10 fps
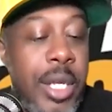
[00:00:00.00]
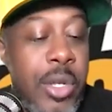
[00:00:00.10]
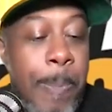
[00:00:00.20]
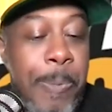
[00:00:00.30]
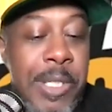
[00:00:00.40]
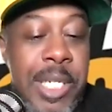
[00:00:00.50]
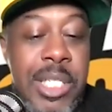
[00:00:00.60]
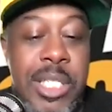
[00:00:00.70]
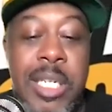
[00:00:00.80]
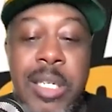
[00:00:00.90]
your
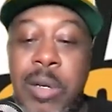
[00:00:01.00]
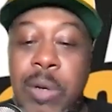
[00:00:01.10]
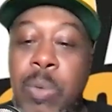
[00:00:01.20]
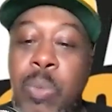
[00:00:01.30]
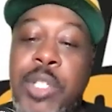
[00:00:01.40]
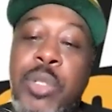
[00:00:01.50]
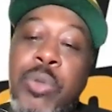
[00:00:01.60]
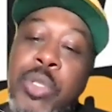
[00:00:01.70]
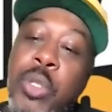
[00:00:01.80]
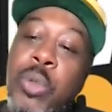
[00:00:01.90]
position, what you
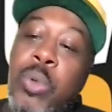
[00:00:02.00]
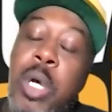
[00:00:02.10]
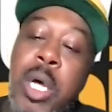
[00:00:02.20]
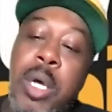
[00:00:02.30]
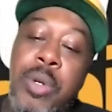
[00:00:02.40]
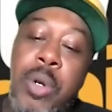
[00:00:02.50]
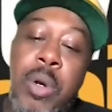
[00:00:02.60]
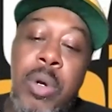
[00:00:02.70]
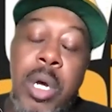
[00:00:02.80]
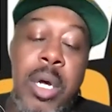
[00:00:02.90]
do, a
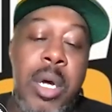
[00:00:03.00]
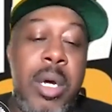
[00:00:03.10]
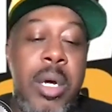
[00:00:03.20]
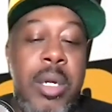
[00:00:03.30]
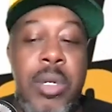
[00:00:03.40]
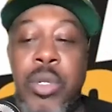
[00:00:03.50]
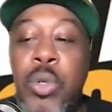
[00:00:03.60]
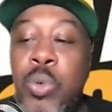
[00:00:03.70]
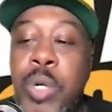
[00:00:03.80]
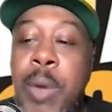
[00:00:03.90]

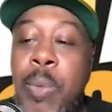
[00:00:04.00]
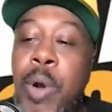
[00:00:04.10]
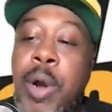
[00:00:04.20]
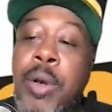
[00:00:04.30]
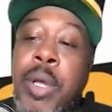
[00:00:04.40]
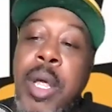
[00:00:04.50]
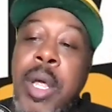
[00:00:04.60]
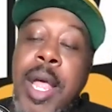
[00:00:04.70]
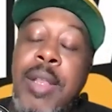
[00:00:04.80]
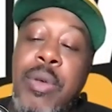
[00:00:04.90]
new network,
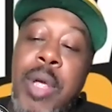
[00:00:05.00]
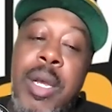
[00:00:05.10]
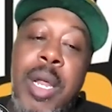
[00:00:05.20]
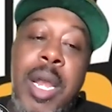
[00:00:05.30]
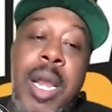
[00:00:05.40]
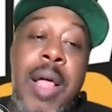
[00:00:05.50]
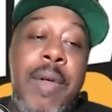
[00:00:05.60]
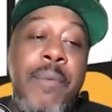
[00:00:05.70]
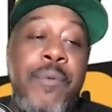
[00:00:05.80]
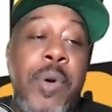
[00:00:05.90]
and
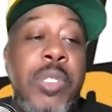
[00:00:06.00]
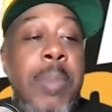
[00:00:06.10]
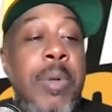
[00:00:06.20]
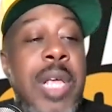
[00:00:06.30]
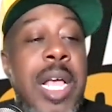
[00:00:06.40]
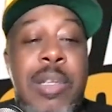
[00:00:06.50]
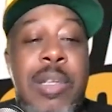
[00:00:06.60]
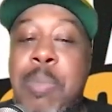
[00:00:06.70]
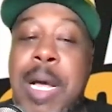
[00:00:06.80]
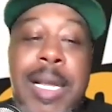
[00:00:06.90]
from you got some
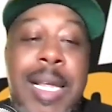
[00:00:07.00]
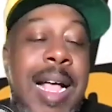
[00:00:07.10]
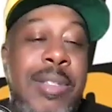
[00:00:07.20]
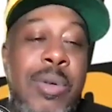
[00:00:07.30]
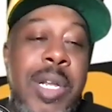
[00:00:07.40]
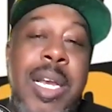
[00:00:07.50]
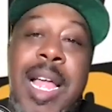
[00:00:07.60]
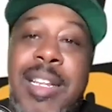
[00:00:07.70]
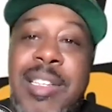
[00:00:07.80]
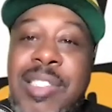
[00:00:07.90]
of my guys on there
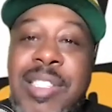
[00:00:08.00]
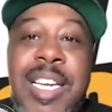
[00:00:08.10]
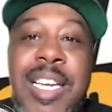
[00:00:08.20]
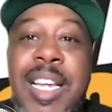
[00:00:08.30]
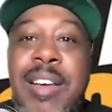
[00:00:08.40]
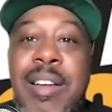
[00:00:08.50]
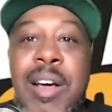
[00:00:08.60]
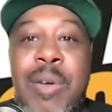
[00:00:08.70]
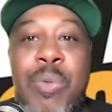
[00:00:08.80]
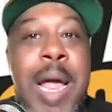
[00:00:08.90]
like Conceited,
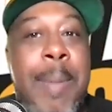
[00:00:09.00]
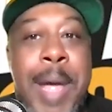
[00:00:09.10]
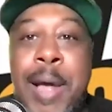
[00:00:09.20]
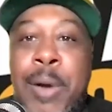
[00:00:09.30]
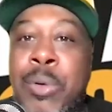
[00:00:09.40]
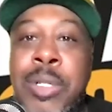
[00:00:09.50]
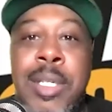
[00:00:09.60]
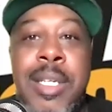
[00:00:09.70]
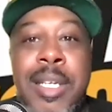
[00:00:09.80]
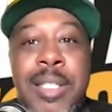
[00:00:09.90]
Rap Battle.
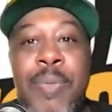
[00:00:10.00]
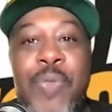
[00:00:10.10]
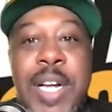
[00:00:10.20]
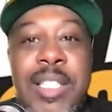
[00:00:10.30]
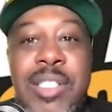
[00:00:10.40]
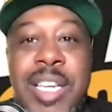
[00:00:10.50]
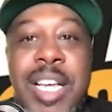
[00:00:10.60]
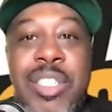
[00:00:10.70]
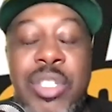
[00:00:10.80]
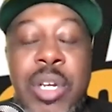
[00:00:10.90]
There's a funny
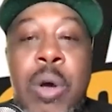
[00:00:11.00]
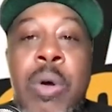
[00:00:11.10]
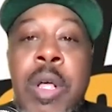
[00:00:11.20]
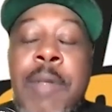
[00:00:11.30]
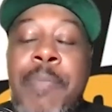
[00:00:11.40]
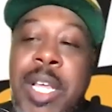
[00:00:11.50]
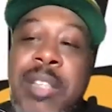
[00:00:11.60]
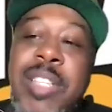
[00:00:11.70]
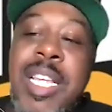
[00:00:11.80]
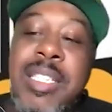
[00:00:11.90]
sketch show and
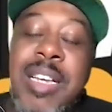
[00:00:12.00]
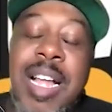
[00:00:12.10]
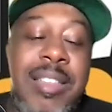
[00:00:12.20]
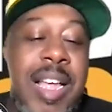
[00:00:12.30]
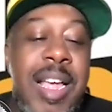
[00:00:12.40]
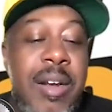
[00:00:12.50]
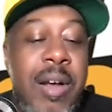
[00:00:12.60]
things like that.